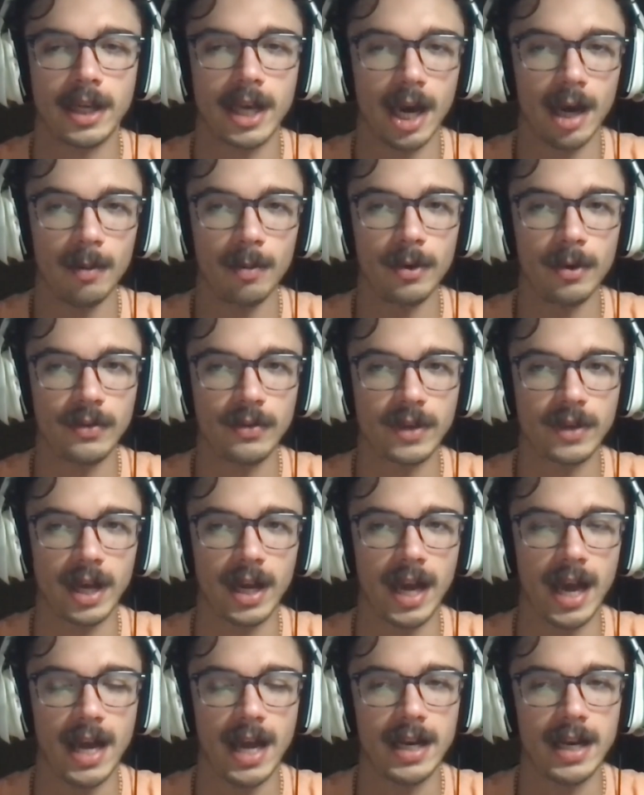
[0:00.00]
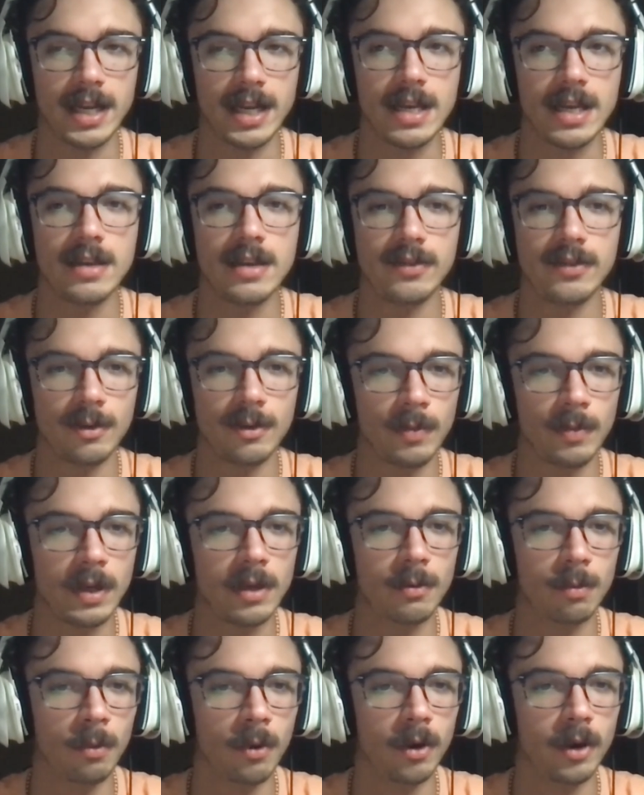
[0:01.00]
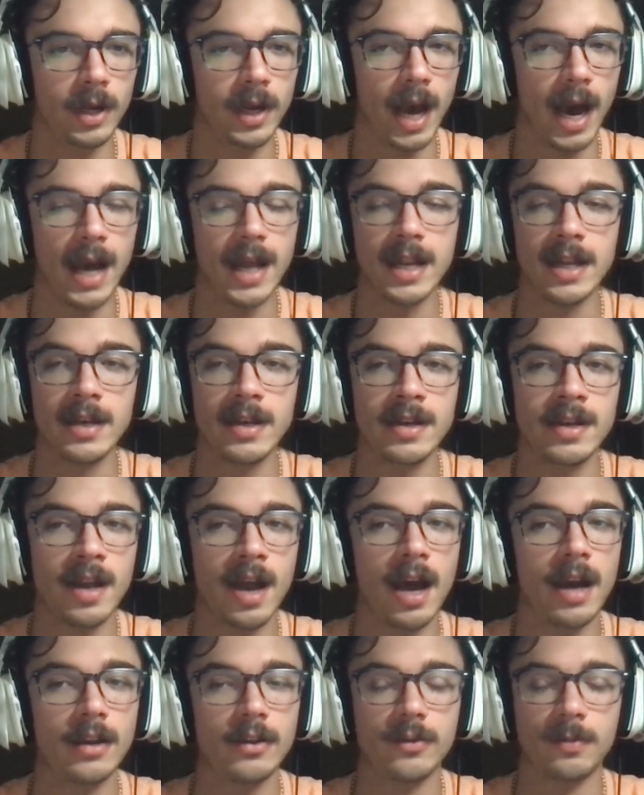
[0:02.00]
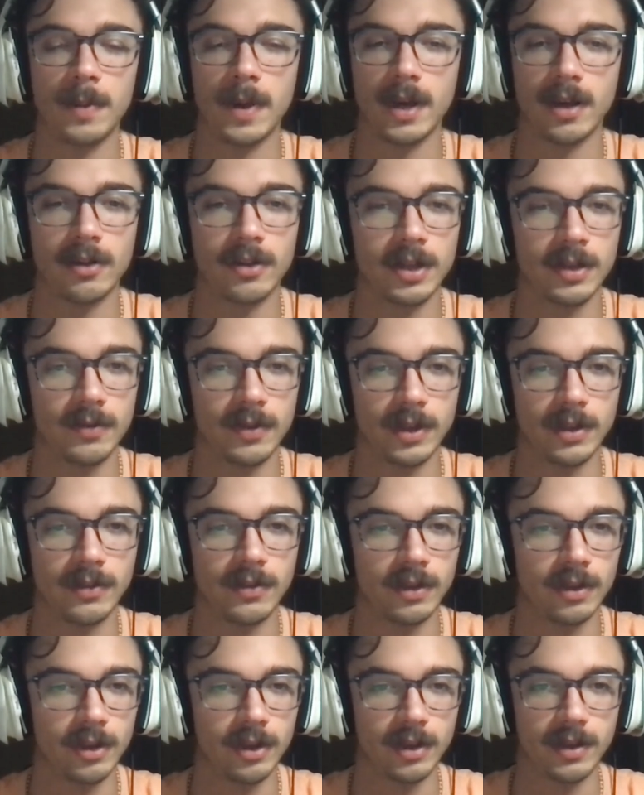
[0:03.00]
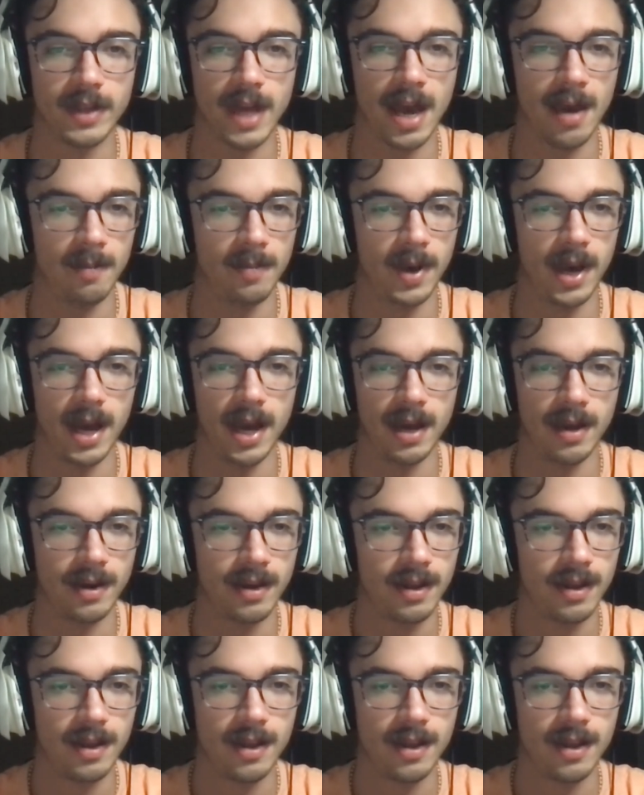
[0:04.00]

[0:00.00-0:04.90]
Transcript: Cowboys kind of had an easy week one. I did not expect Cleveland to look that bad.